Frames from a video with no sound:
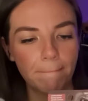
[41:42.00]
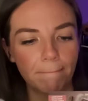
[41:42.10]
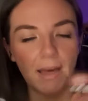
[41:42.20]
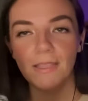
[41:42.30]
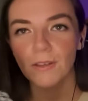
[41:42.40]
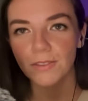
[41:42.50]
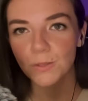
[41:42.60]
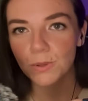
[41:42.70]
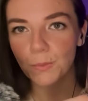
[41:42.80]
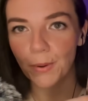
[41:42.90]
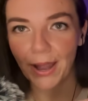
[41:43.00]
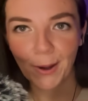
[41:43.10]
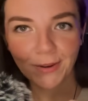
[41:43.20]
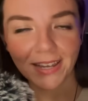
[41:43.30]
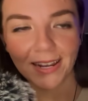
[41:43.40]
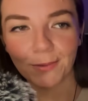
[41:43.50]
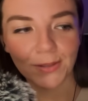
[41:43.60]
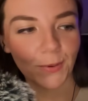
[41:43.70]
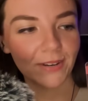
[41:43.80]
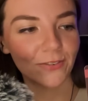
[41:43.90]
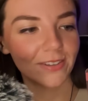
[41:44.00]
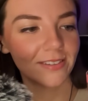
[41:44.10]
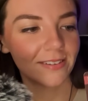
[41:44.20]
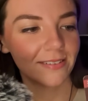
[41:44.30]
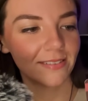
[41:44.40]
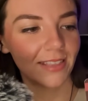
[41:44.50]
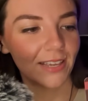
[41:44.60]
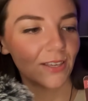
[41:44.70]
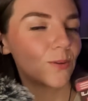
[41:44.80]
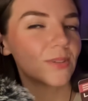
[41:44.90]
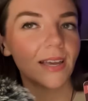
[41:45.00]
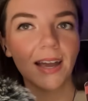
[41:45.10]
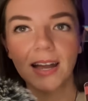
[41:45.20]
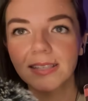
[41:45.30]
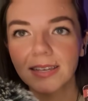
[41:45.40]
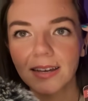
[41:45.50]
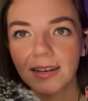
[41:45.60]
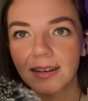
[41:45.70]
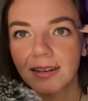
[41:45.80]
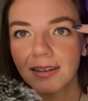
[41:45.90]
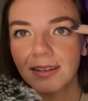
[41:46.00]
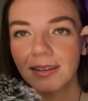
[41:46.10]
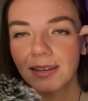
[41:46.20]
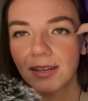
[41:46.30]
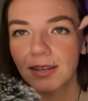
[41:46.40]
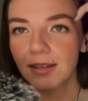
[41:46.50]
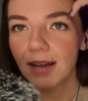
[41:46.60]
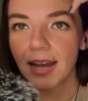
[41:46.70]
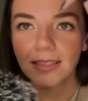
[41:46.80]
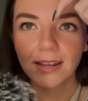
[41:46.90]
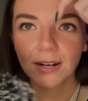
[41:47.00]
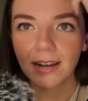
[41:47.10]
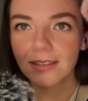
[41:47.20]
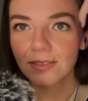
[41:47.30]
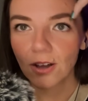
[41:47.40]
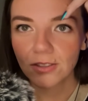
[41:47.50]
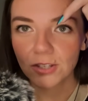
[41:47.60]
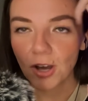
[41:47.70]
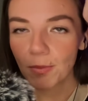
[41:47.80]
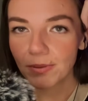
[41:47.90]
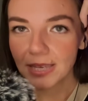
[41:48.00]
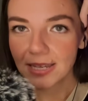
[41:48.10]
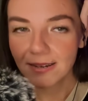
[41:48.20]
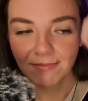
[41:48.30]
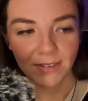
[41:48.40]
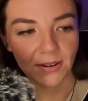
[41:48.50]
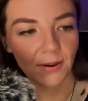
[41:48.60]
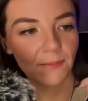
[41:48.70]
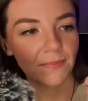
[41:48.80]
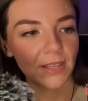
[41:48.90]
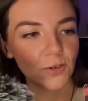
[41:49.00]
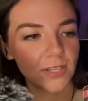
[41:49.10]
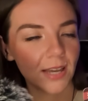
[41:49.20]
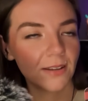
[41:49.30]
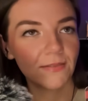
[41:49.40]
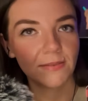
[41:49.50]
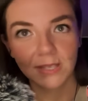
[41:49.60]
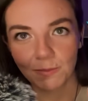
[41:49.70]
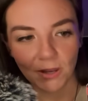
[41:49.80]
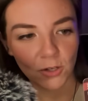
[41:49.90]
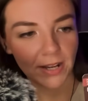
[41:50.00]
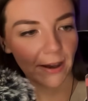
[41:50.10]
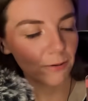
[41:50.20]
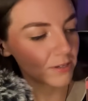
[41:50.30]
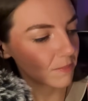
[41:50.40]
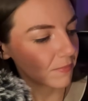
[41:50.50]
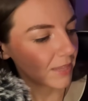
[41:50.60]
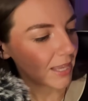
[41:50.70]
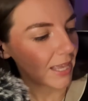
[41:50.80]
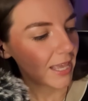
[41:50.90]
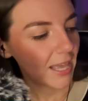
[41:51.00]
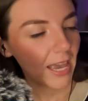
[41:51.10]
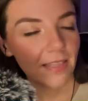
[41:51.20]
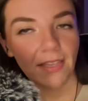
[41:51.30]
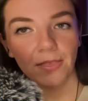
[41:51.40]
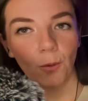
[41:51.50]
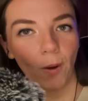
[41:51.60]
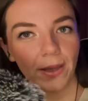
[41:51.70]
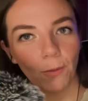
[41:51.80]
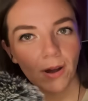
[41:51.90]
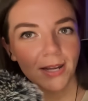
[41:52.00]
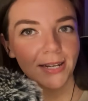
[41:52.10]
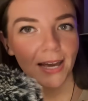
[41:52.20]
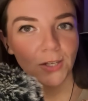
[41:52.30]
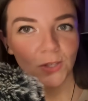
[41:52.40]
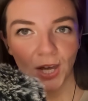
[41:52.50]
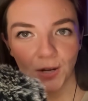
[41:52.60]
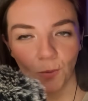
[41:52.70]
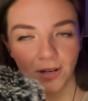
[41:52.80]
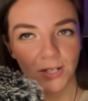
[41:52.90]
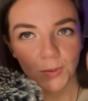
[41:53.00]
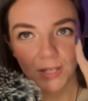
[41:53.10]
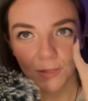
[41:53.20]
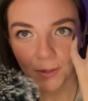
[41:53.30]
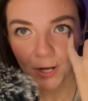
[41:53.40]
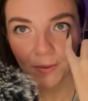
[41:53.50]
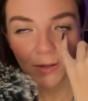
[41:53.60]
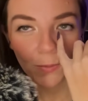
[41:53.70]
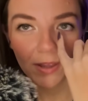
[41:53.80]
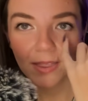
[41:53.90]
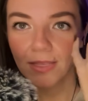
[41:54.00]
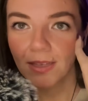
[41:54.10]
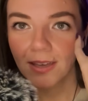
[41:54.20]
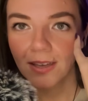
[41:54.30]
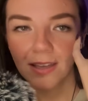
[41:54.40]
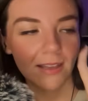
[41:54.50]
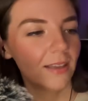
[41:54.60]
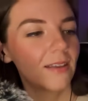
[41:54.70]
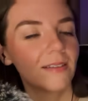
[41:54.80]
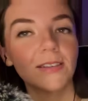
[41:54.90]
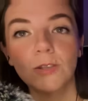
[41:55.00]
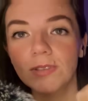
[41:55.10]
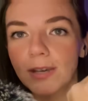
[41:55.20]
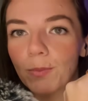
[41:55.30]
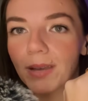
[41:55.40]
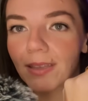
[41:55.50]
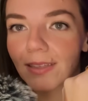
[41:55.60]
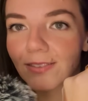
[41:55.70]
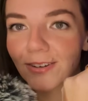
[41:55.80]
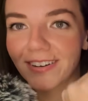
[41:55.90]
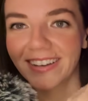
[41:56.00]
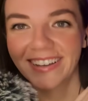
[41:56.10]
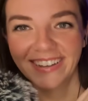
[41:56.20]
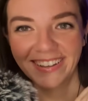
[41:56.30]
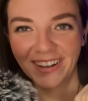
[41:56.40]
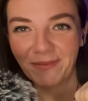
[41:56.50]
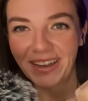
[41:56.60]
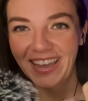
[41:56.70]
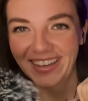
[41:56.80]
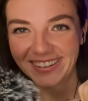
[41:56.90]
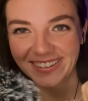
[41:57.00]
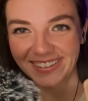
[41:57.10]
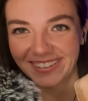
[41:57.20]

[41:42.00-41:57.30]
I thought this was brown and I was going to just like use it as like a eyeliner on the top lid, you know, and just kind of smudge it out. And then the white one, I just kind of wanted to experiment with. Can you see how pink that's turning on my hand?